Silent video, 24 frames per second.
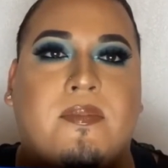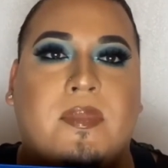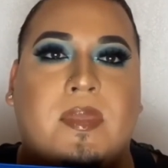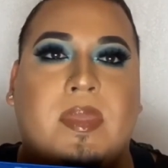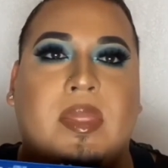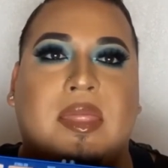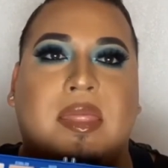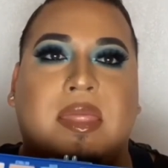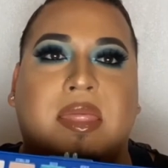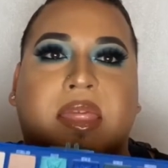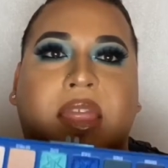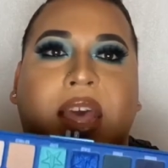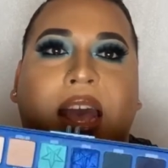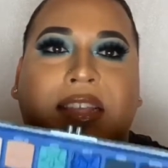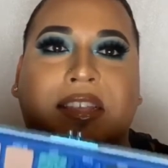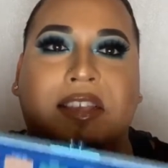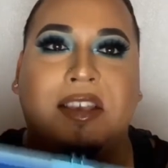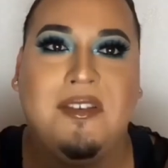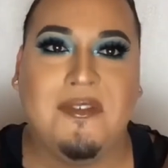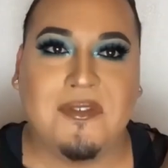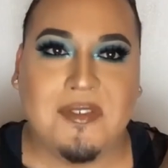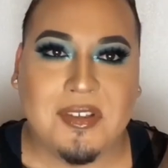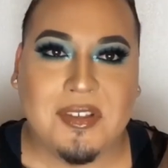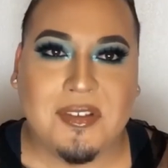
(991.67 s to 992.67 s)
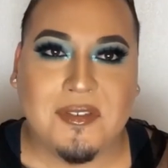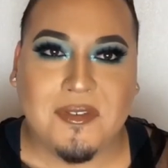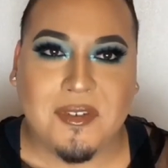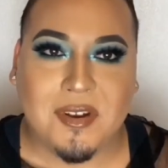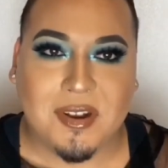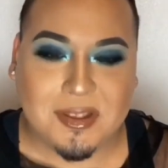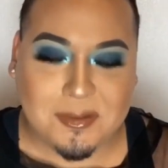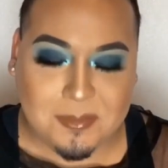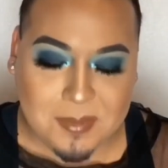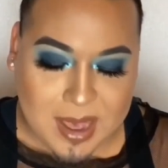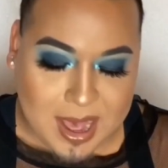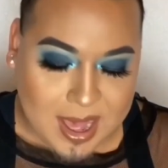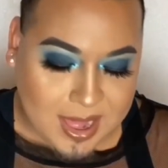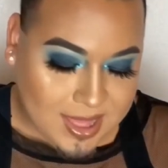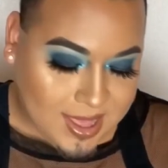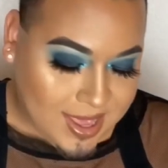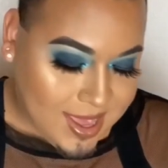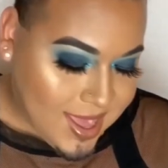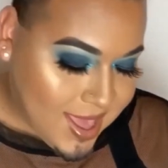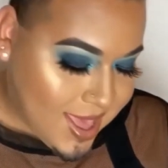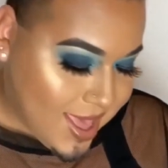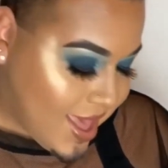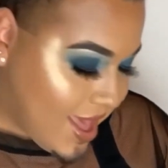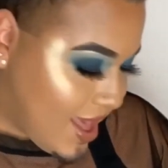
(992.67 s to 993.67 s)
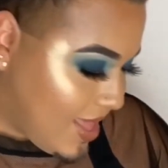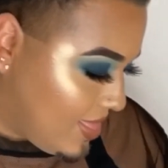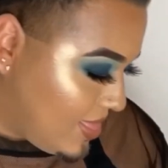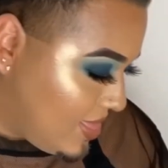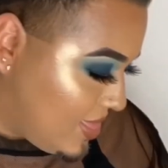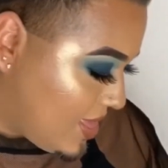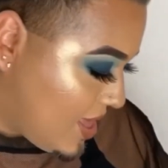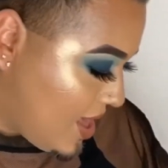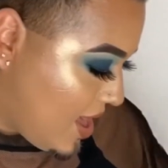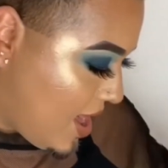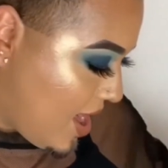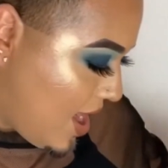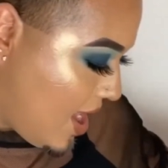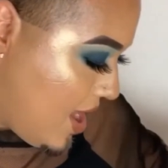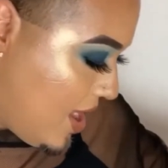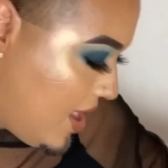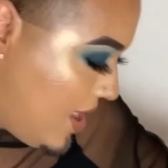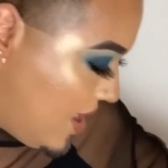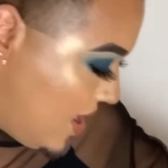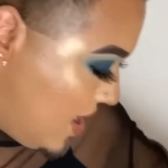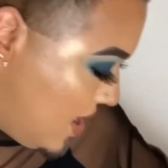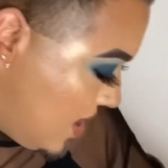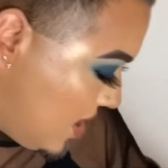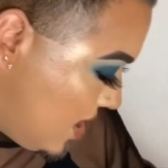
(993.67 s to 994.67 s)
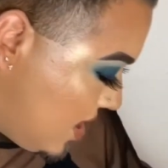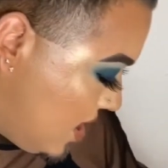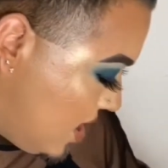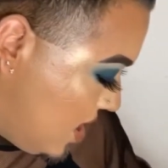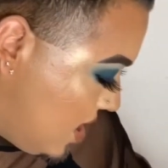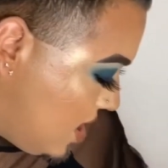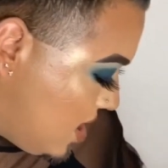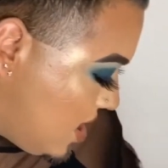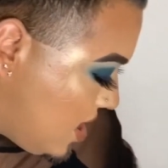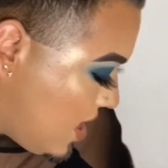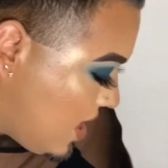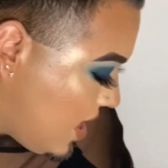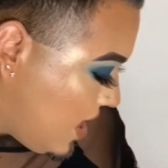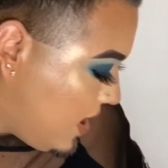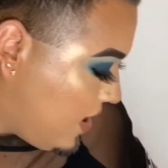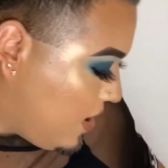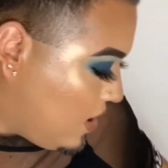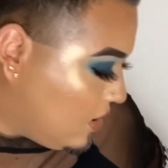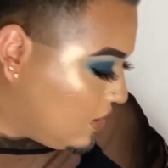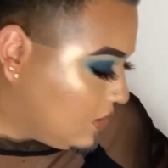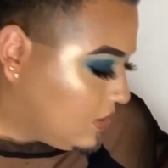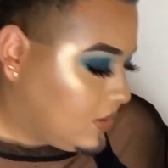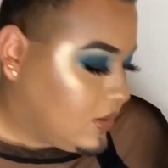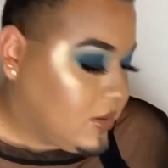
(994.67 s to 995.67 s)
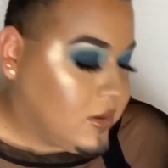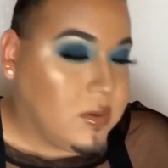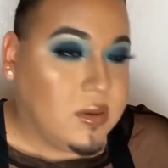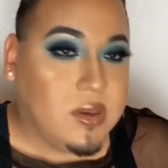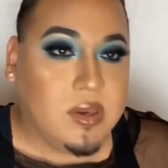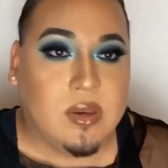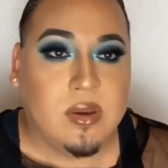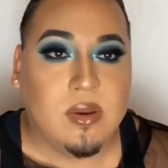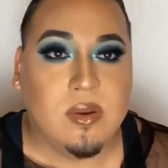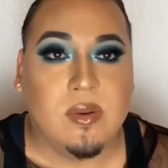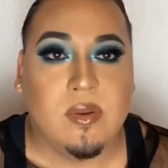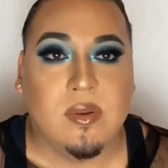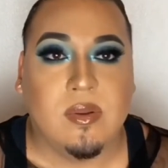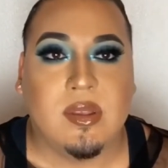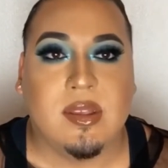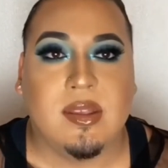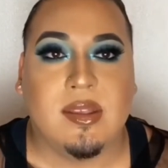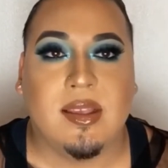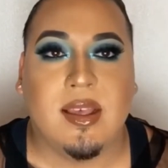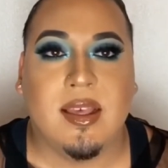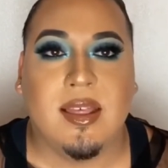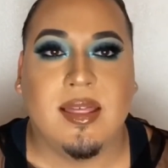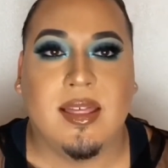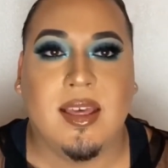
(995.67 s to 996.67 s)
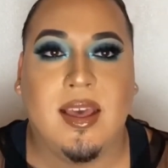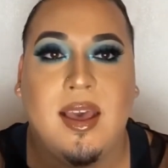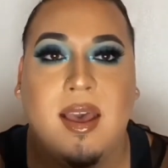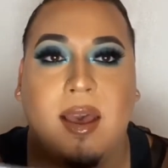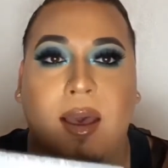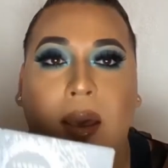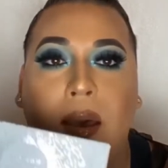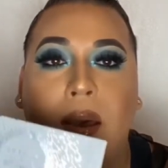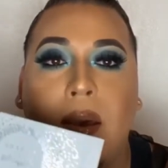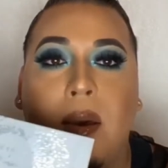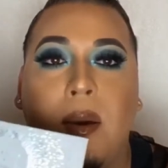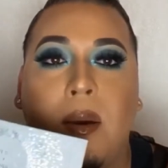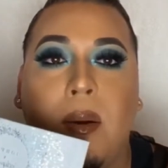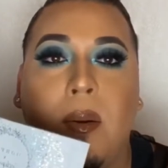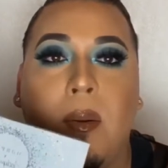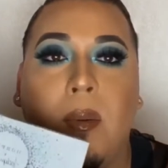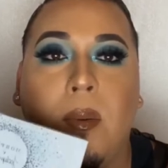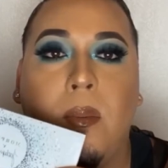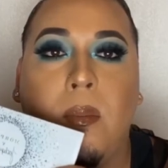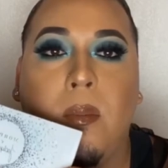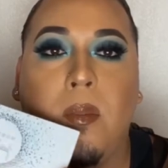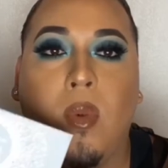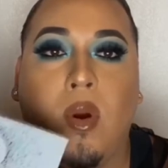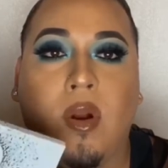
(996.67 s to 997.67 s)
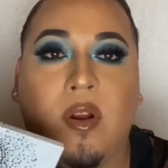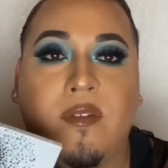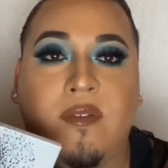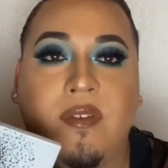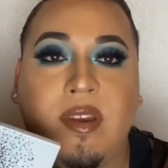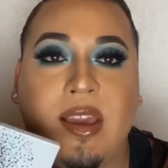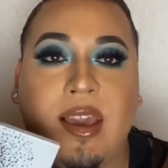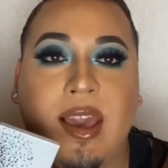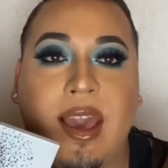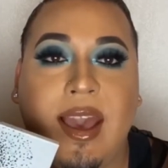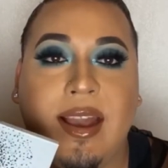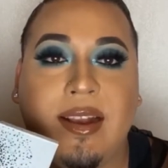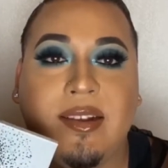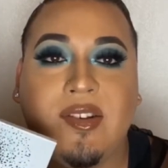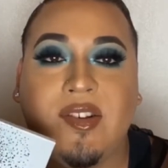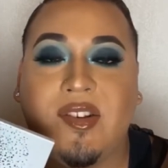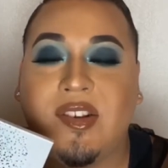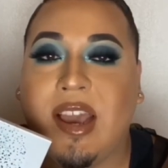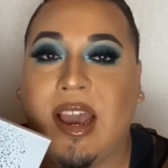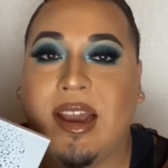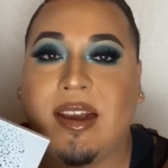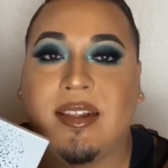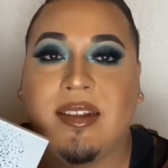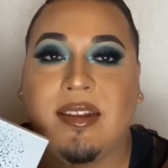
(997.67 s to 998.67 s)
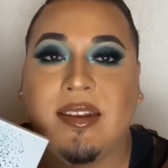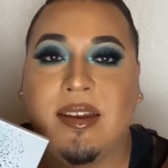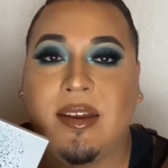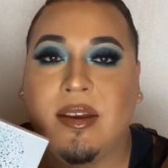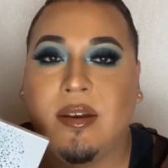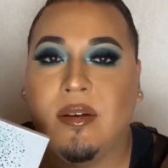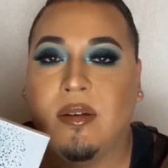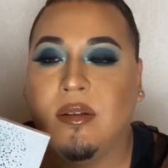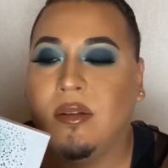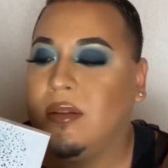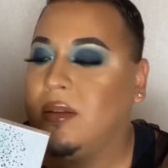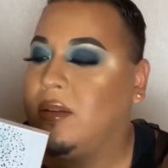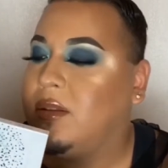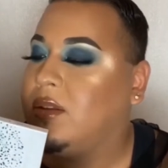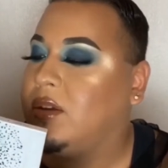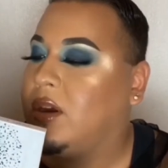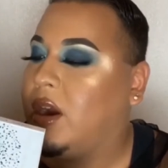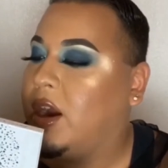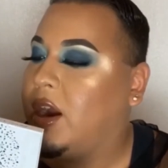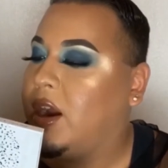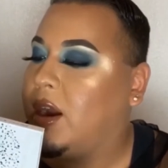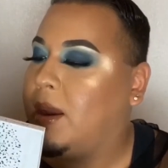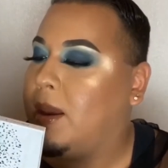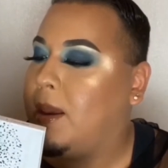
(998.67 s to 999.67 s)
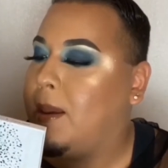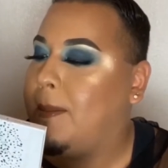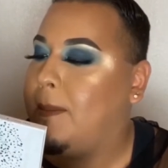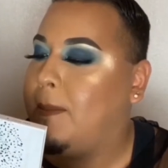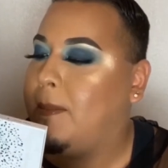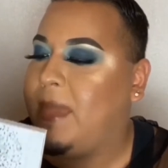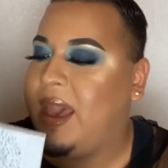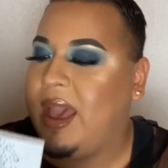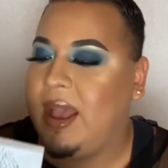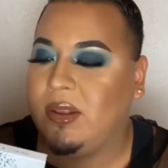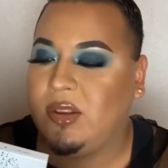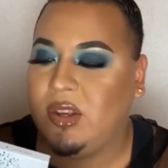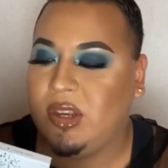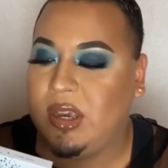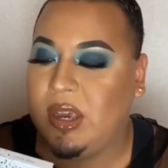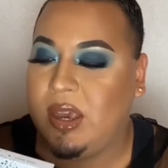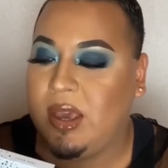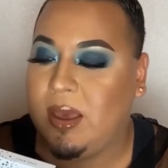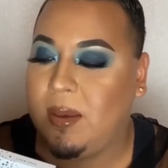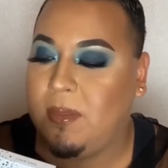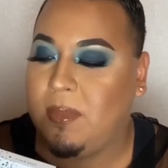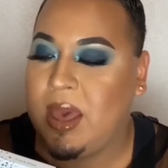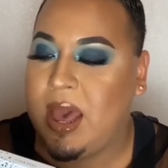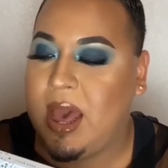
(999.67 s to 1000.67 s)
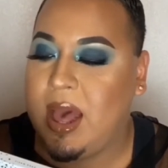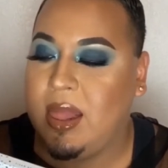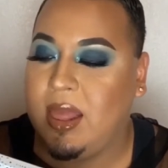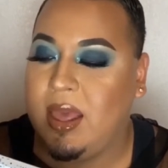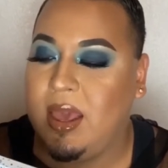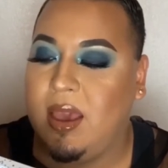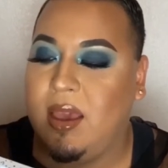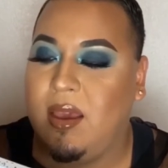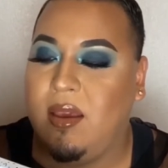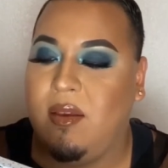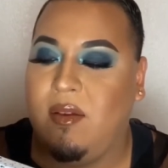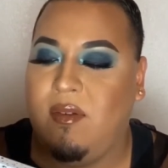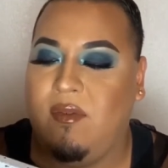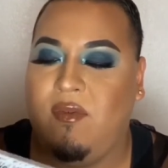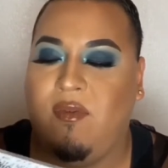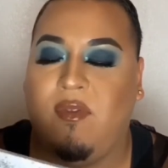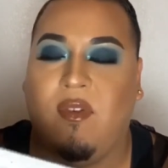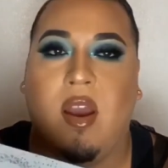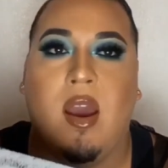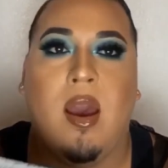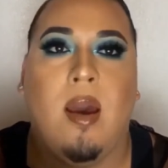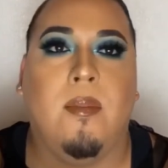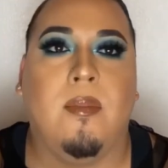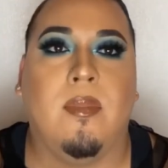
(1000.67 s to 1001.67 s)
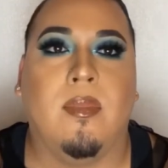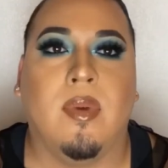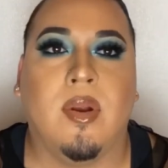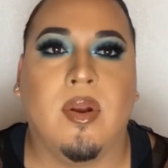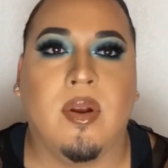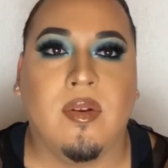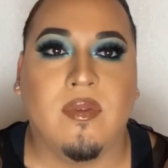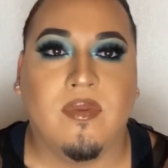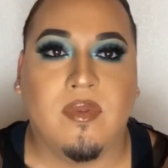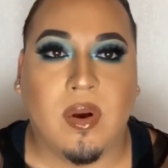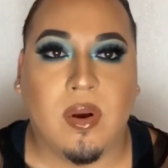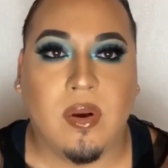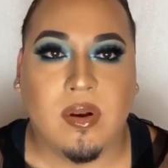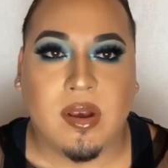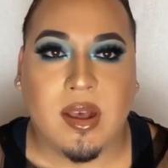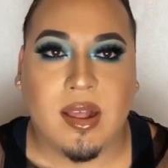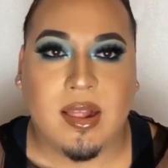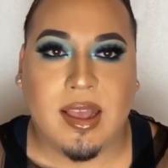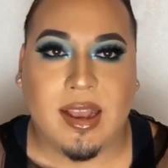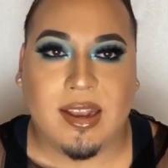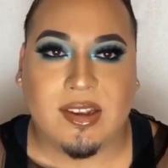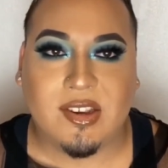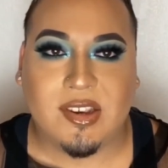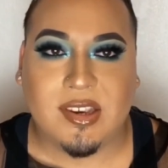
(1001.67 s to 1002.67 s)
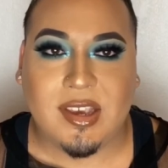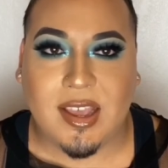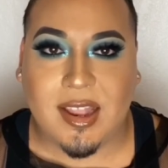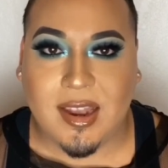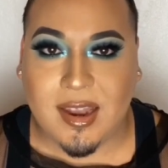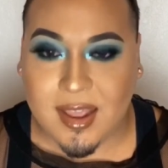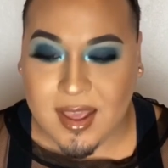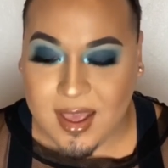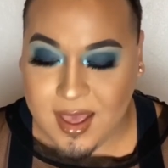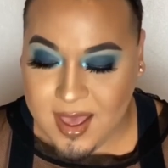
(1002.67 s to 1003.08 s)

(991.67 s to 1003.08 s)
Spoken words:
That's it for the first palette. And then I also use the Morphe X Jaclyn Hill Dark Magic palette from her Vault collection.